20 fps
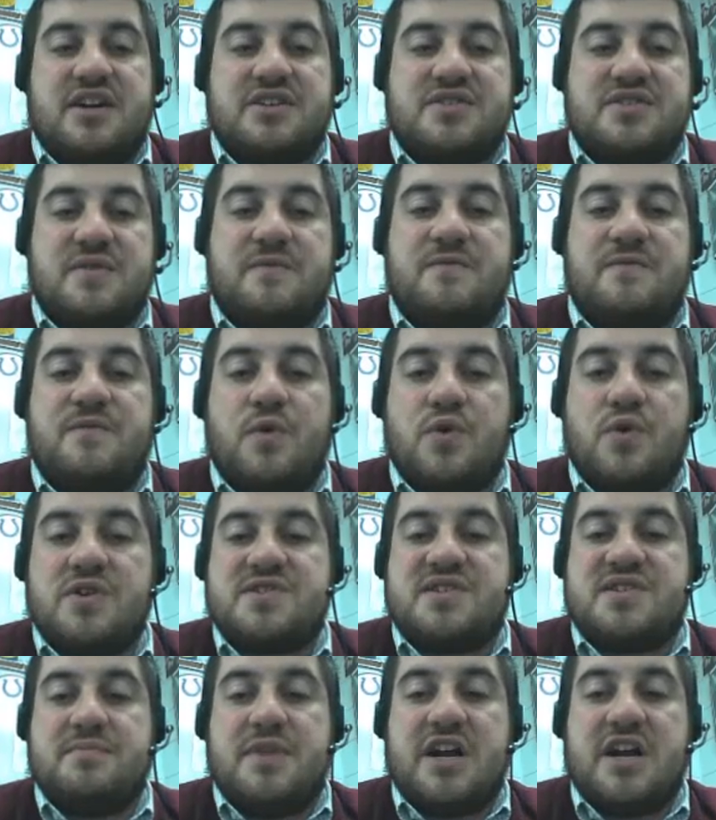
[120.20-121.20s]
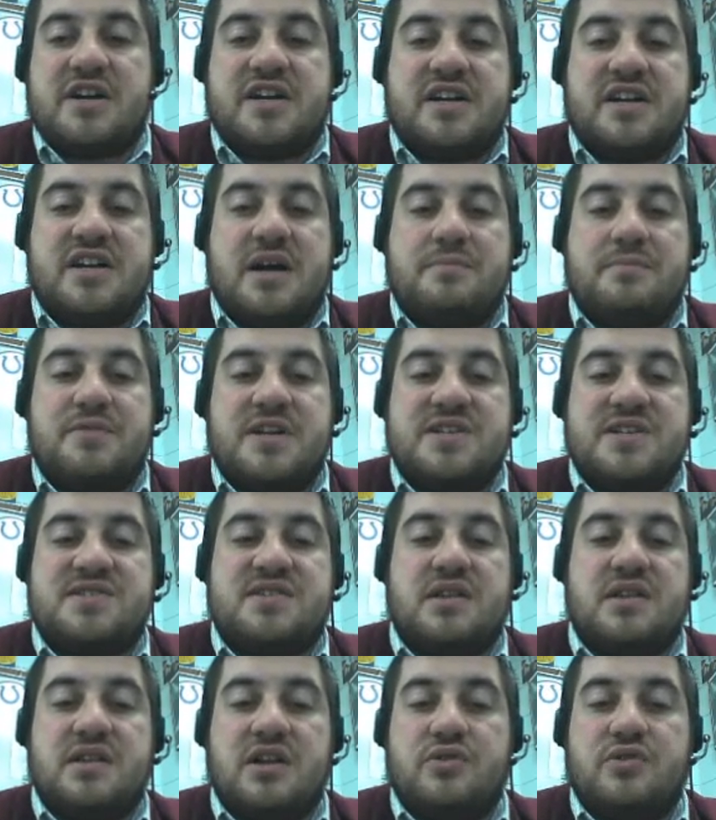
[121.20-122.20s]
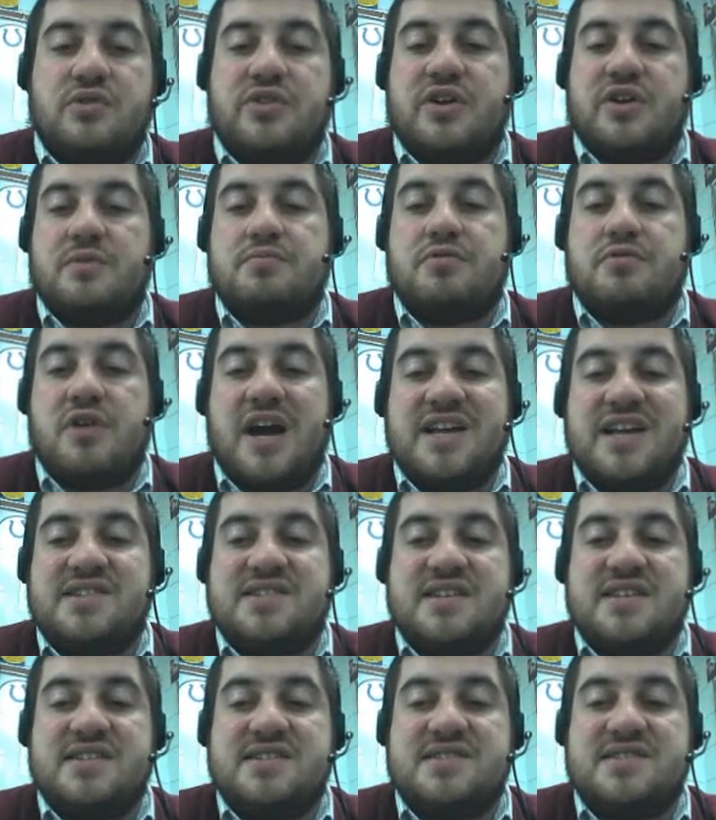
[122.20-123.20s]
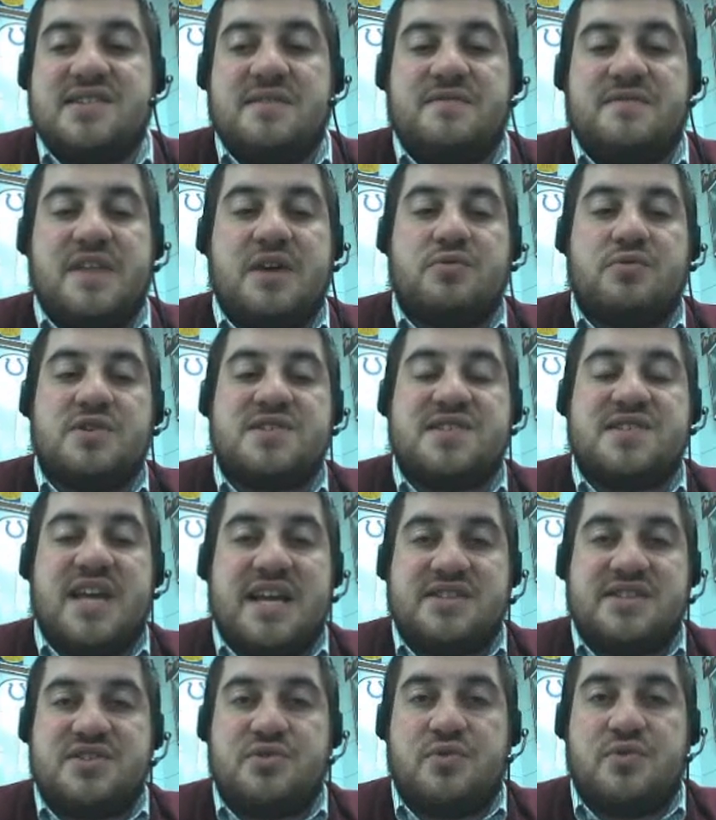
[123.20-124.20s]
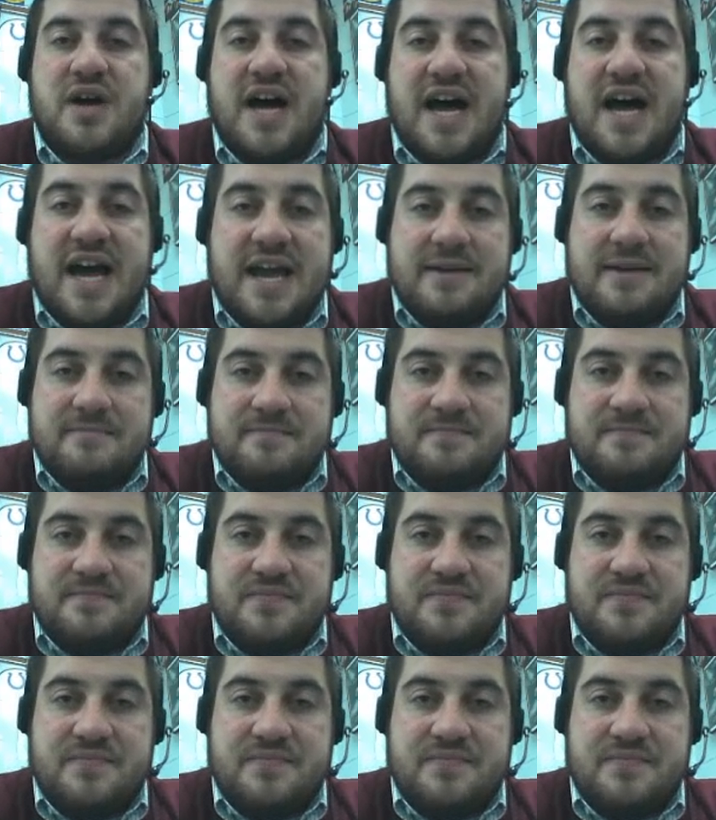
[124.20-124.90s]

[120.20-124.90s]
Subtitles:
is he also forced American companies to lower their prices if they were set too high.